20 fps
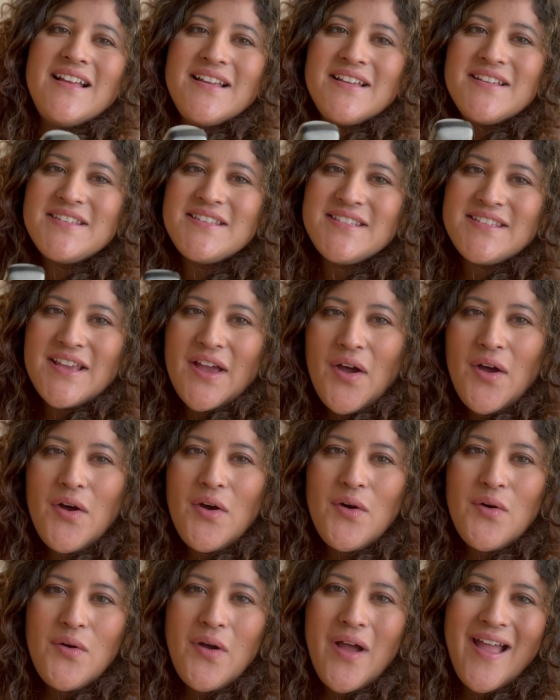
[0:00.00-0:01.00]

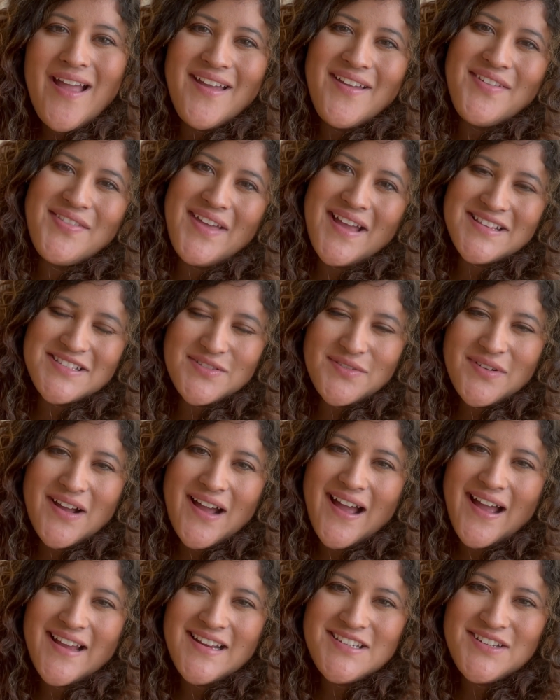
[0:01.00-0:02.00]
So that's what
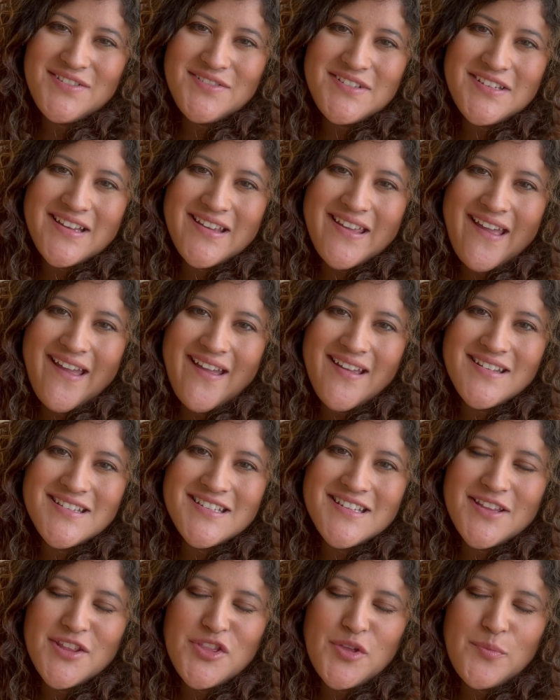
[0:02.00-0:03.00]
I do to get
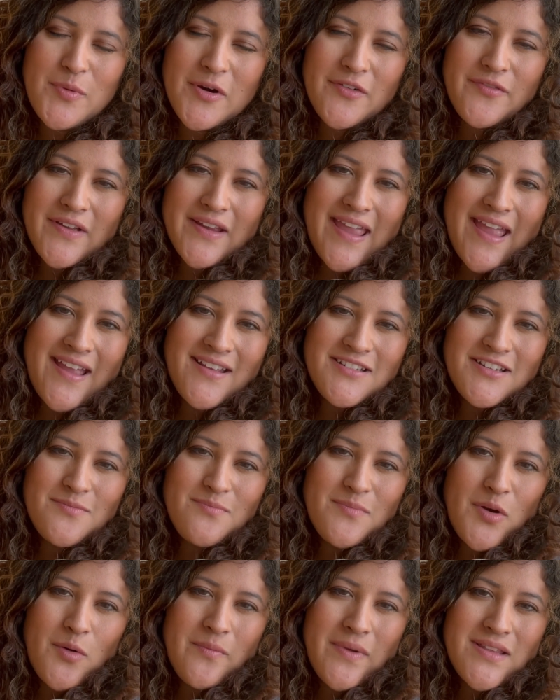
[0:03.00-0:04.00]
the perfect
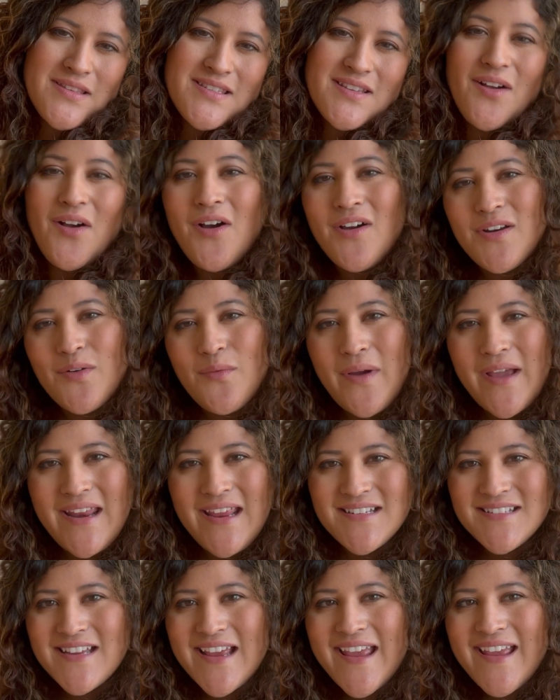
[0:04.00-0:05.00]
candid moments on a
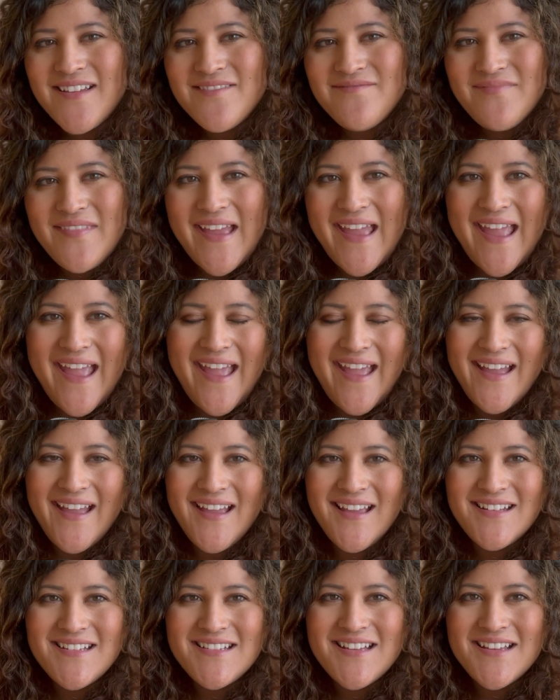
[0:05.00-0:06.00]
wedding day.
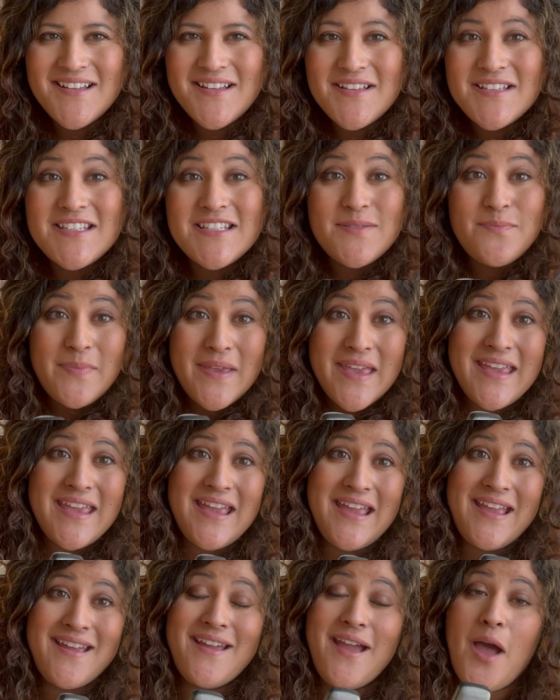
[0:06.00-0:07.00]
And
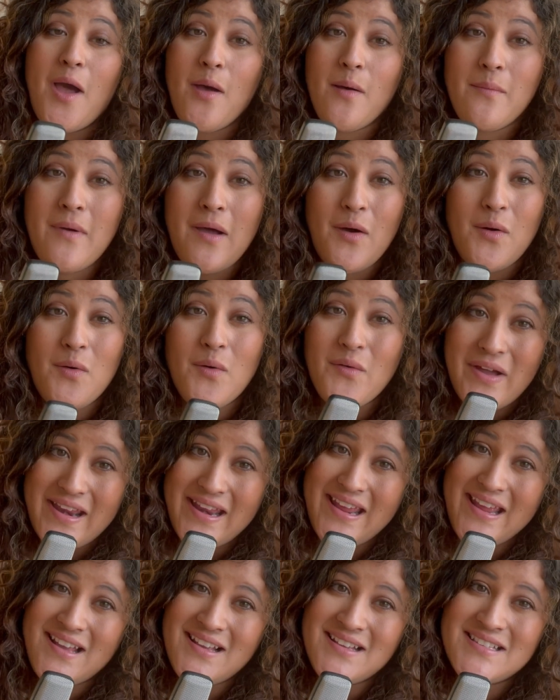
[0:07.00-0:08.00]
speaking about
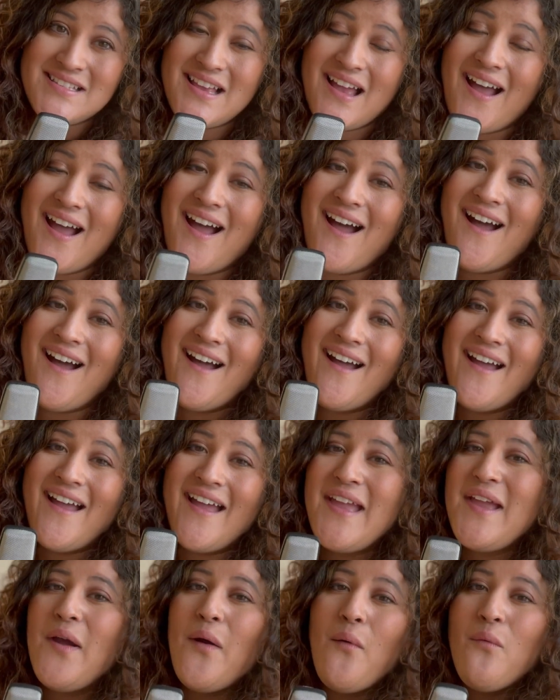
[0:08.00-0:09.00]
weddings,
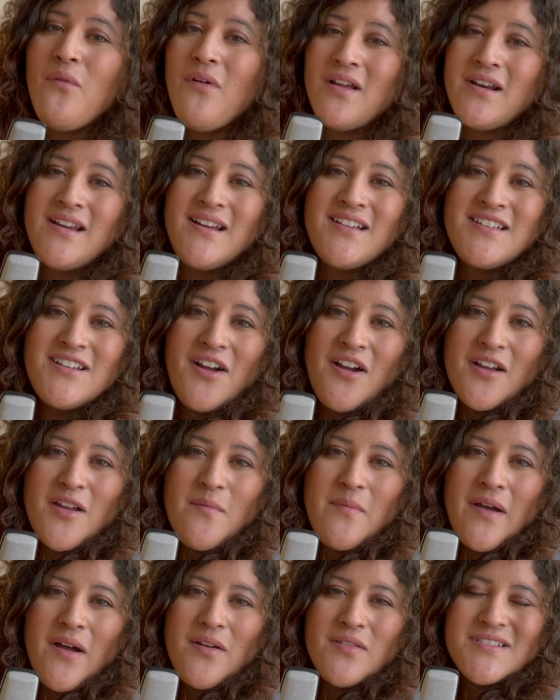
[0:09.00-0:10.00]
I wanted to talk
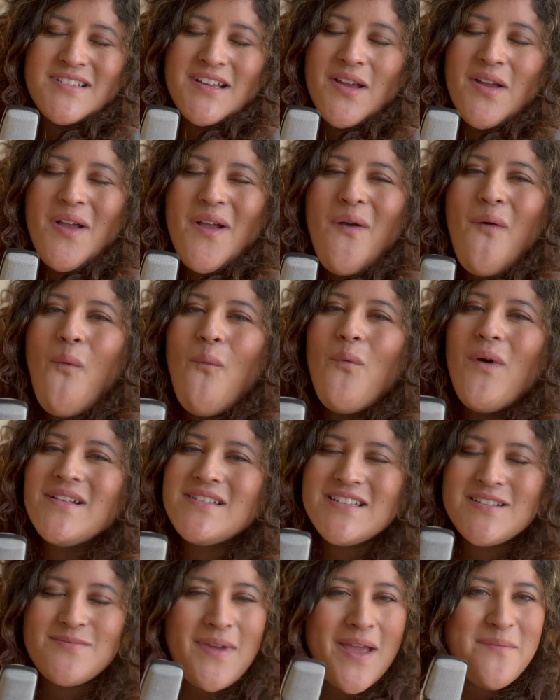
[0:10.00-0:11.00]
about
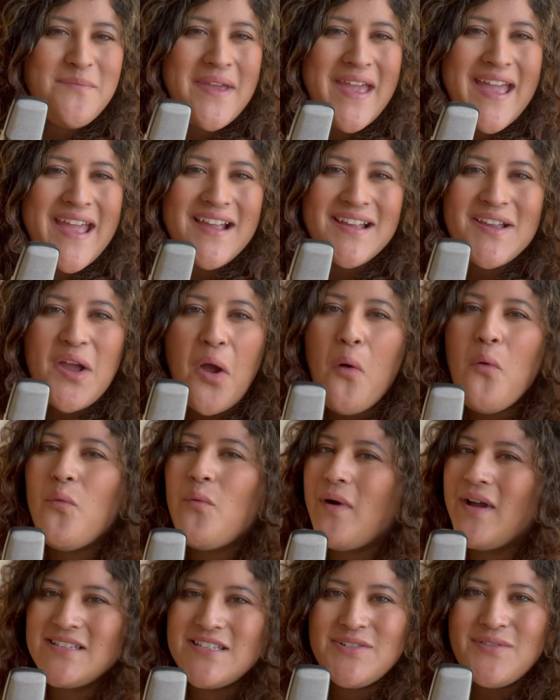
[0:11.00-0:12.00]
what's in my bag.
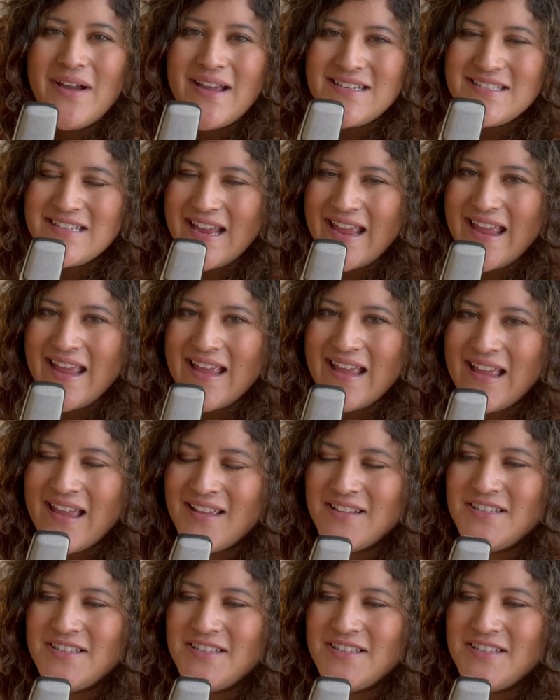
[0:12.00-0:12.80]
What do I take